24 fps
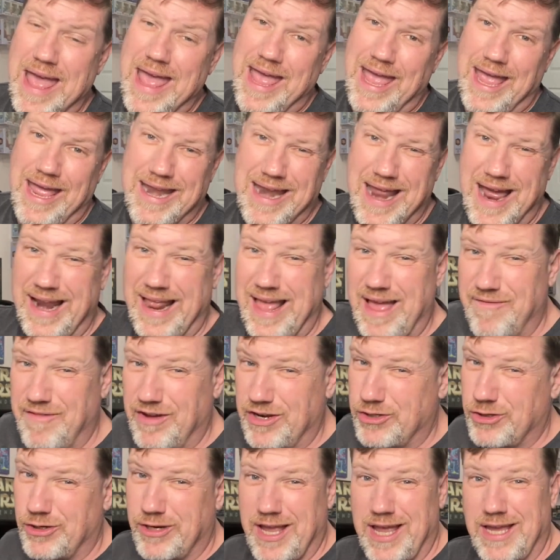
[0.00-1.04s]
and not have
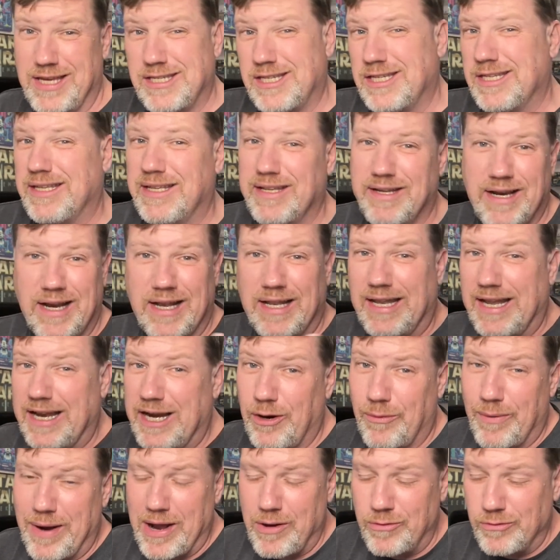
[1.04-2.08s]
extra cases laying
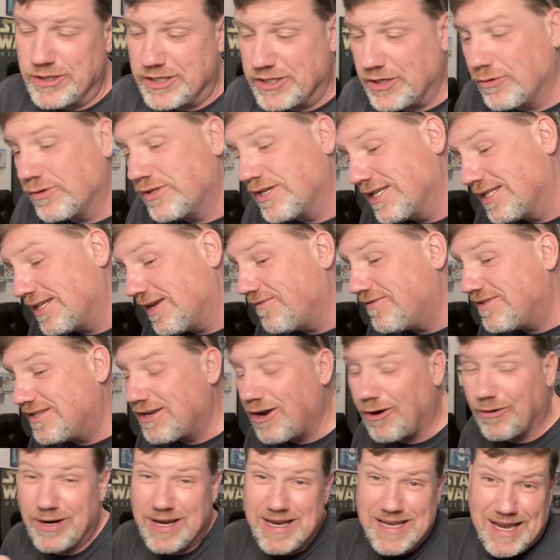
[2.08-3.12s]
around. So since I've
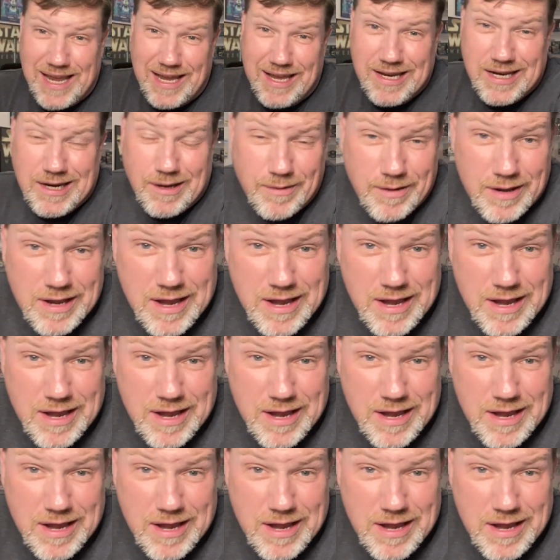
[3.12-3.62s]
already taken a